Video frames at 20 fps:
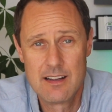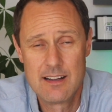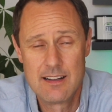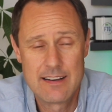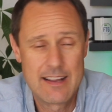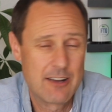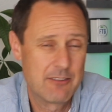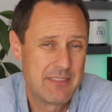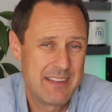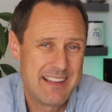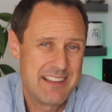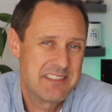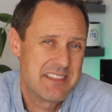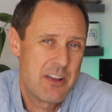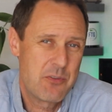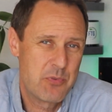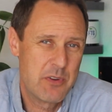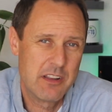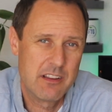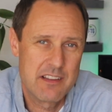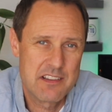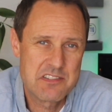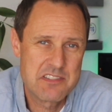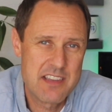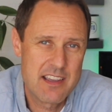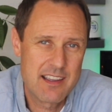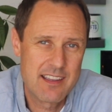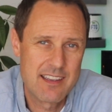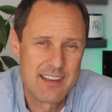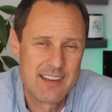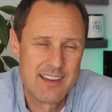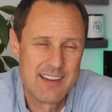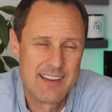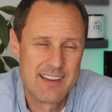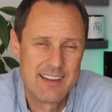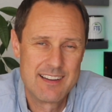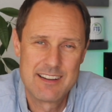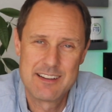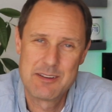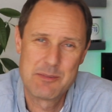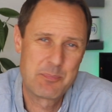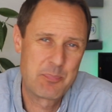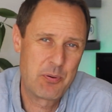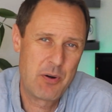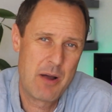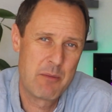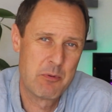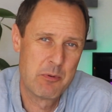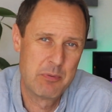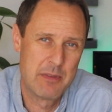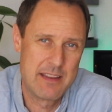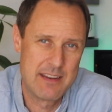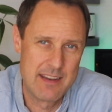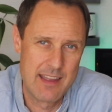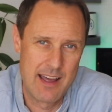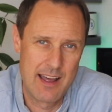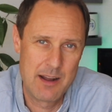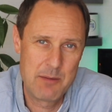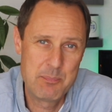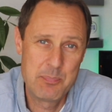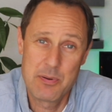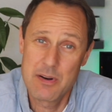Now, is that realistic? Probably not,